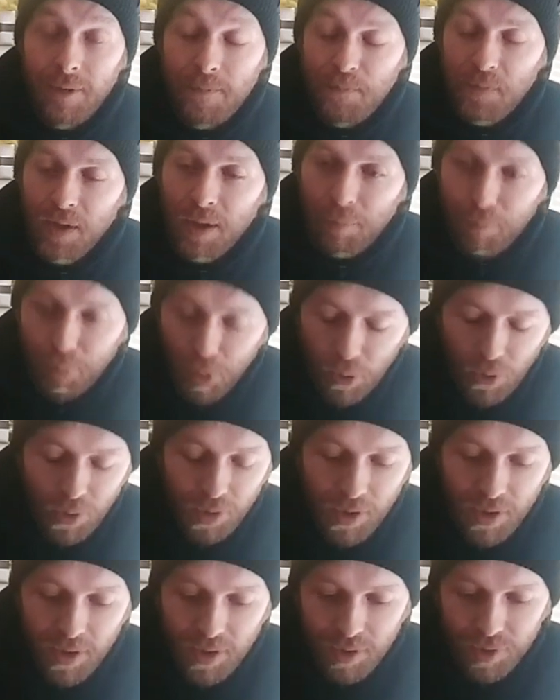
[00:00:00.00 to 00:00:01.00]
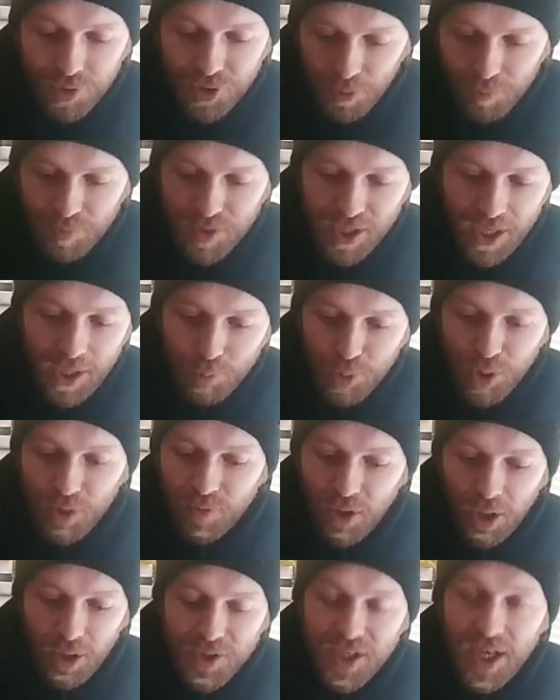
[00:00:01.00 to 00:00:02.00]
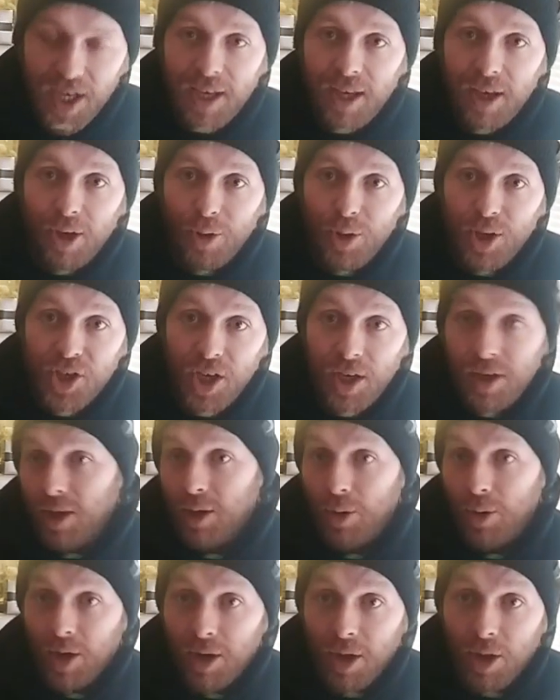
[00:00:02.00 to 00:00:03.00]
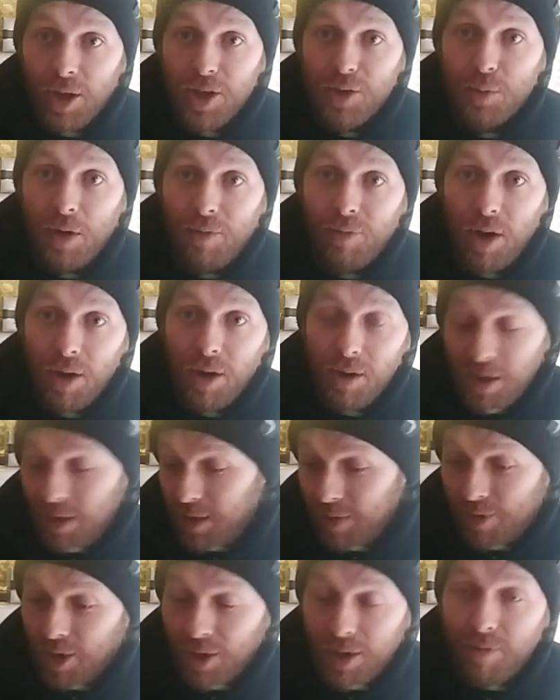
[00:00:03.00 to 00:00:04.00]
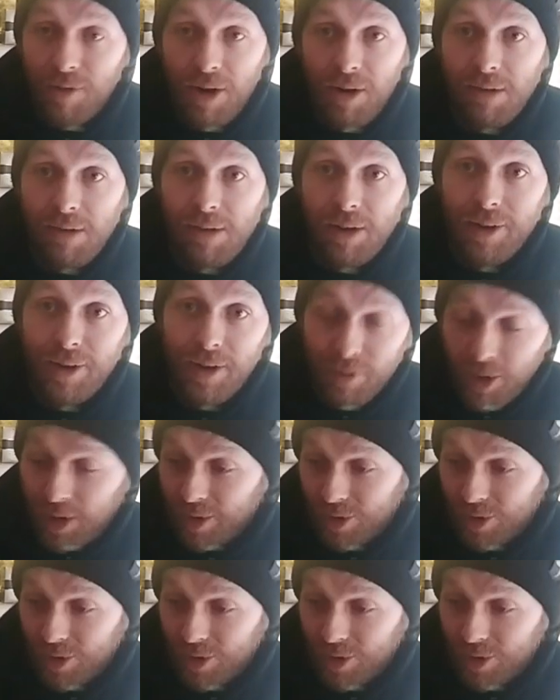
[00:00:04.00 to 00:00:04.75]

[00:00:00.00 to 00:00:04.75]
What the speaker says: But sometimes you've got to take it on the chin and go, I got this one wrong, and they've got it wrong. They've got to just